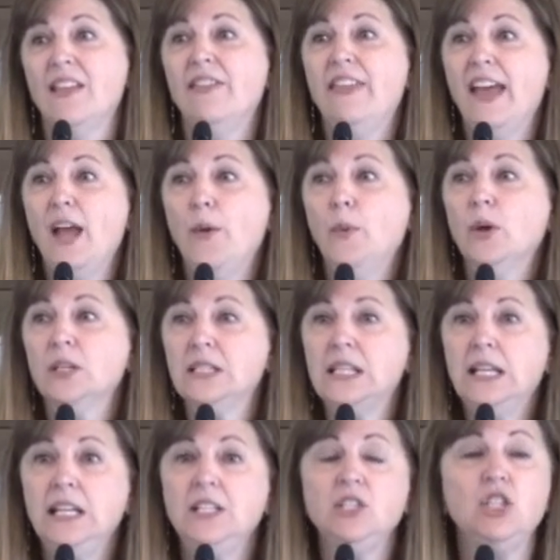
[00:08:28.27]
They were
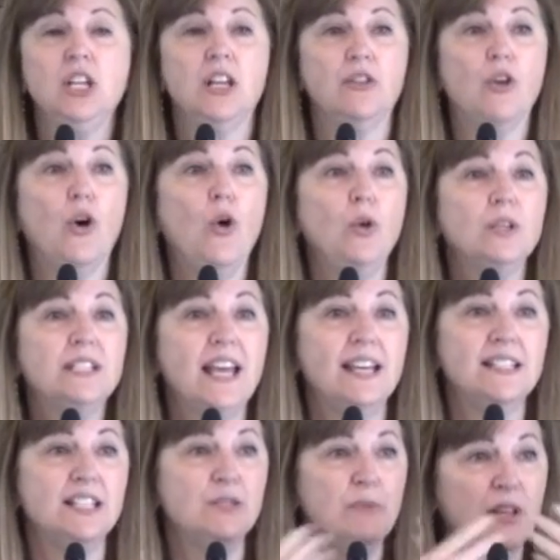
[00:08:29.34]
teaching the Old
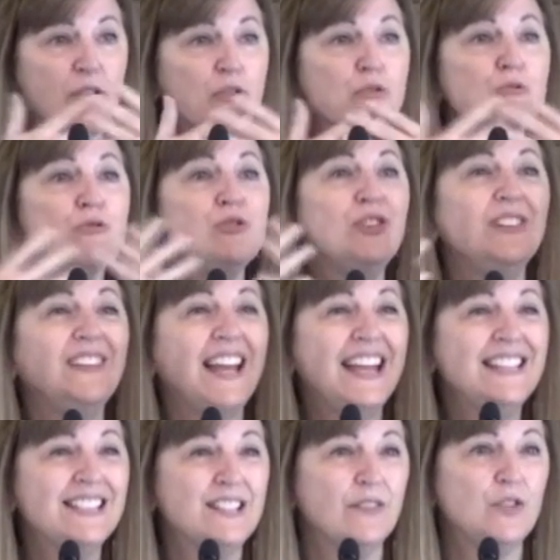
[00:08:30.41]
Testament through the
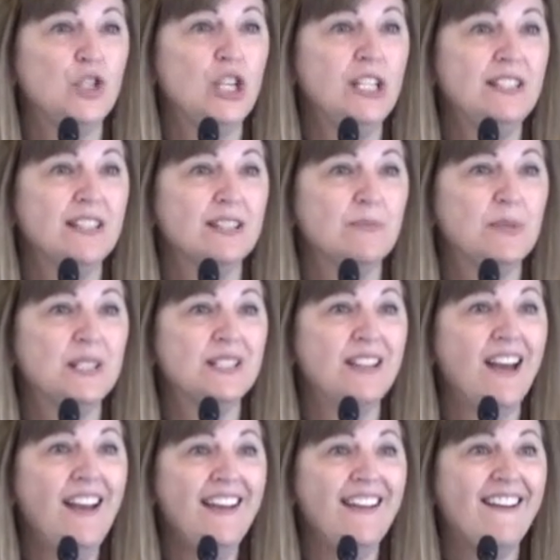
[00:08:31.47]
lens of Jesus
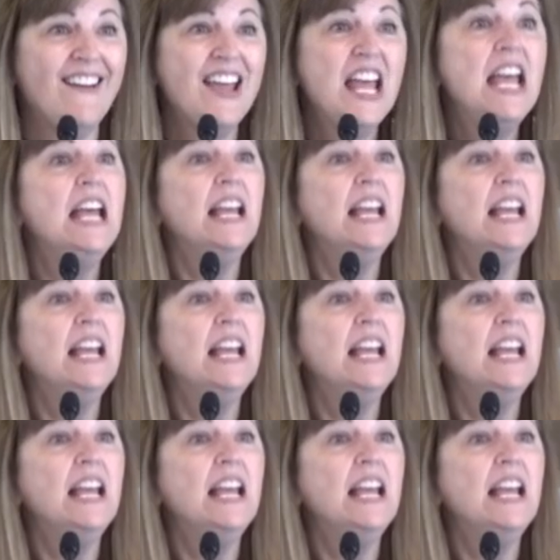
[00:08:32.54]
Messiah